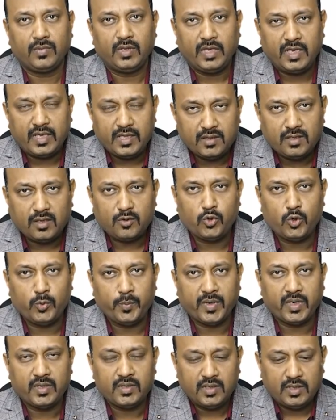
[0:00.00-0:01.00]
in the
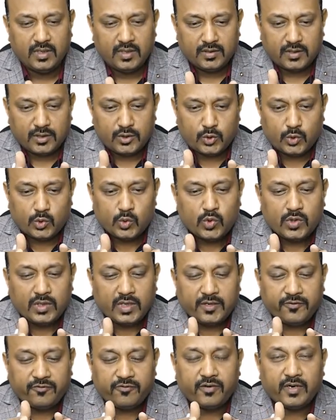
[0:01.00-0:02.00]
human, the two
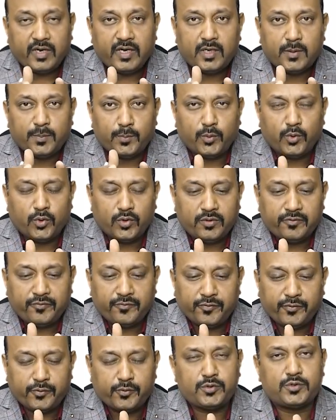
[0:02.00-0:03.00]
different bones
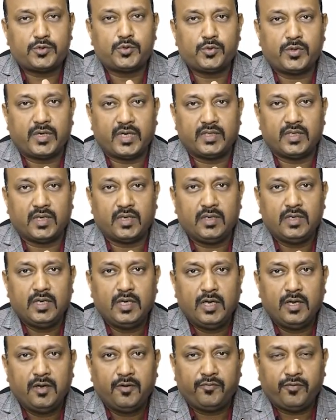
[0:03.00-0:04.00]
fuse together,
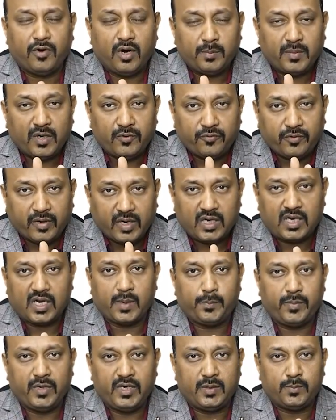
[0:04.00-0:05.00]
form a one
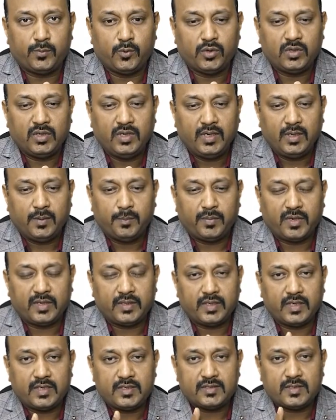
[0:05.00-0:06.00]
complete bone, but
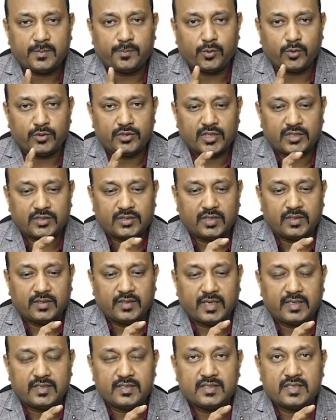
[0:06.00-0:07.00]
there is a projection
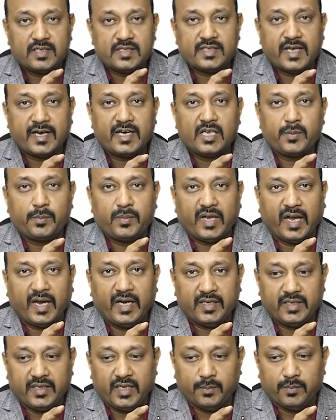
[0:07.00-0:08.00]
that is residing
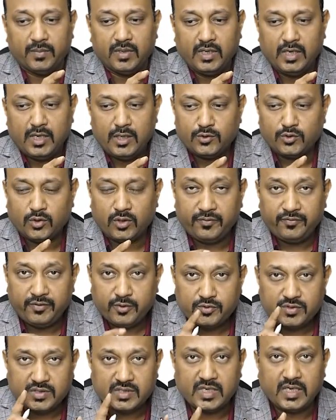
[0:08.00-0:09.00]
behind them. So if you
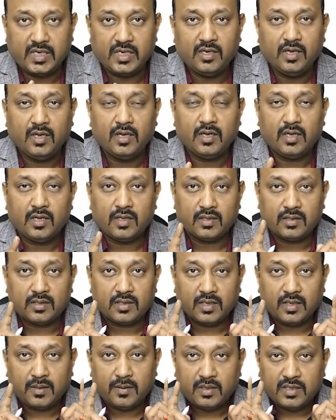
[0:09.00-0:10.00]
see
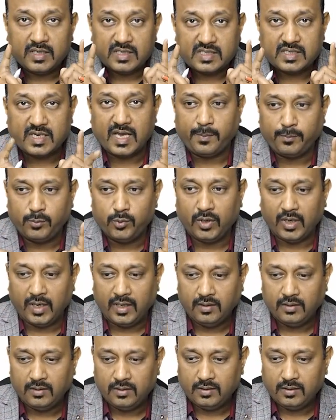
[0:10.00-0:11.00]
the scapula,